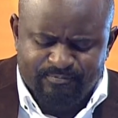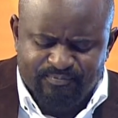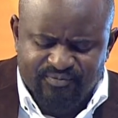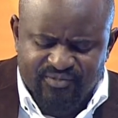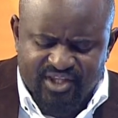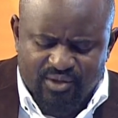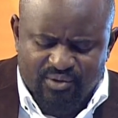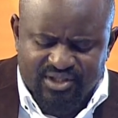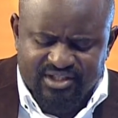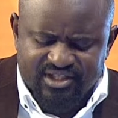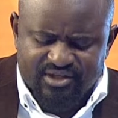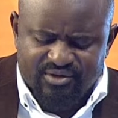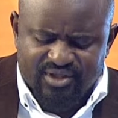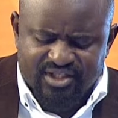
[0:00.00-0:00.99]
was a
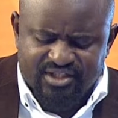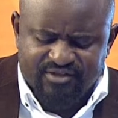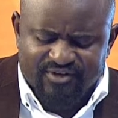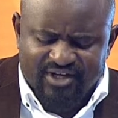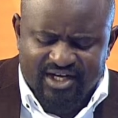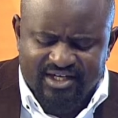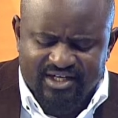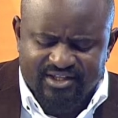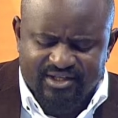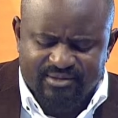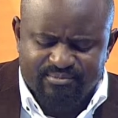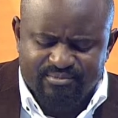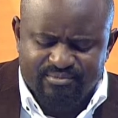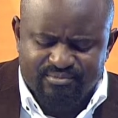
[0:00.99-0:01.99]
directive under the
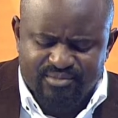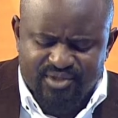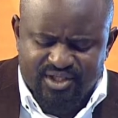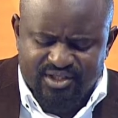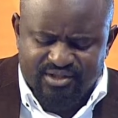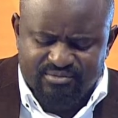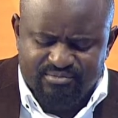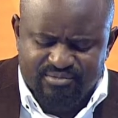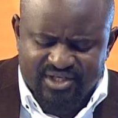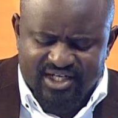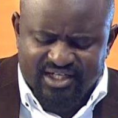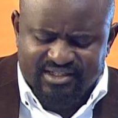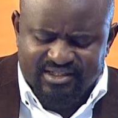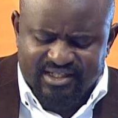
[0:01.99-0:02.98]

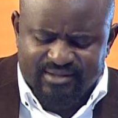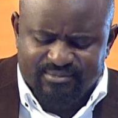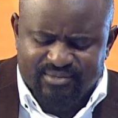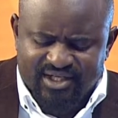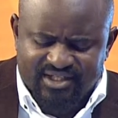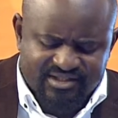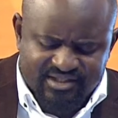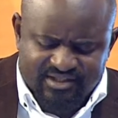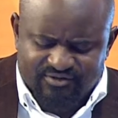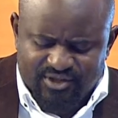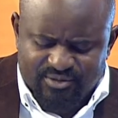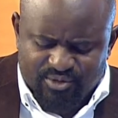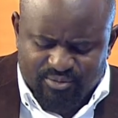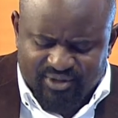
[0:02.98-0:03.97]
minute number, it's
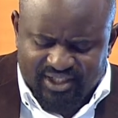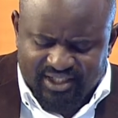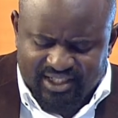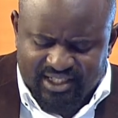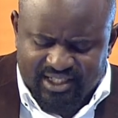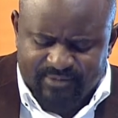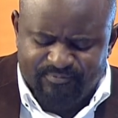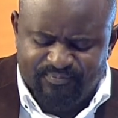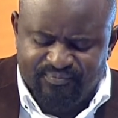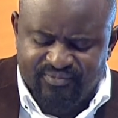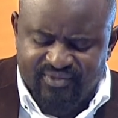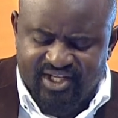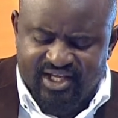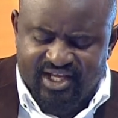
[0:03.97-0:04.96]
given properly here,
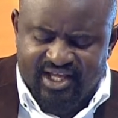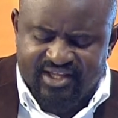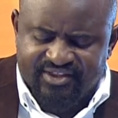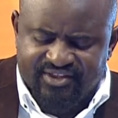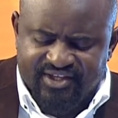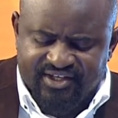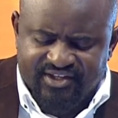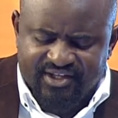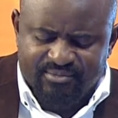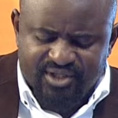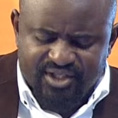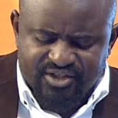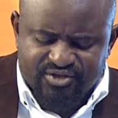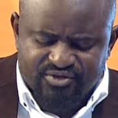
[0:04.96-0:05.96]
that the
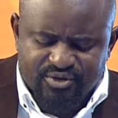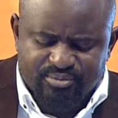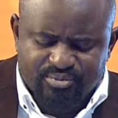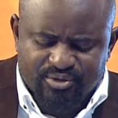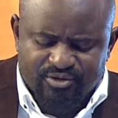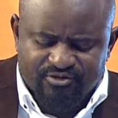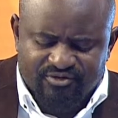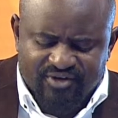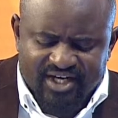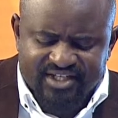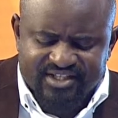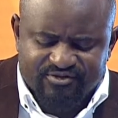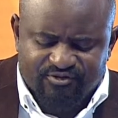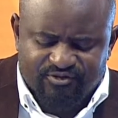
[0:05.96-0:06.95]
ministry
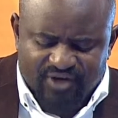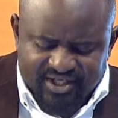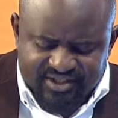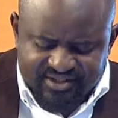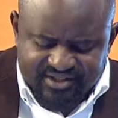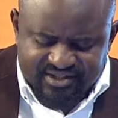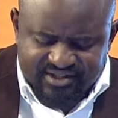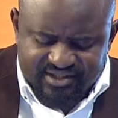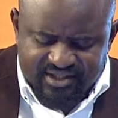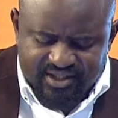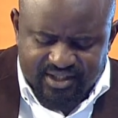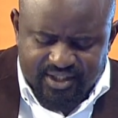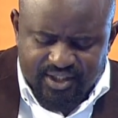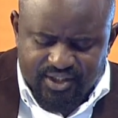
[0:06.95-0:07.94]
provides funds
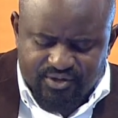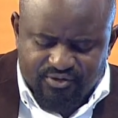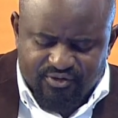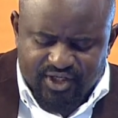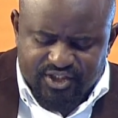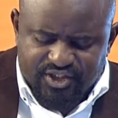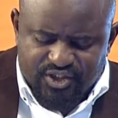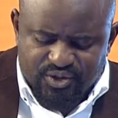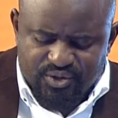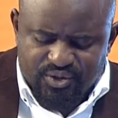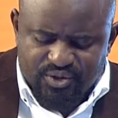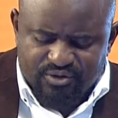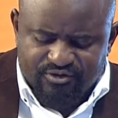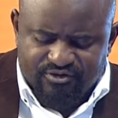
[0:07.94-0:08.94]
to the
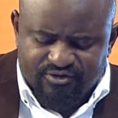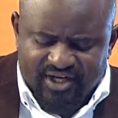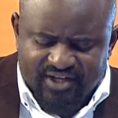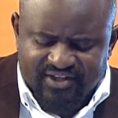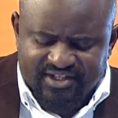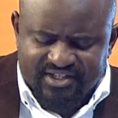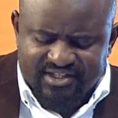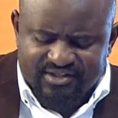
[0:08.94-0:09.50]
tune of, that is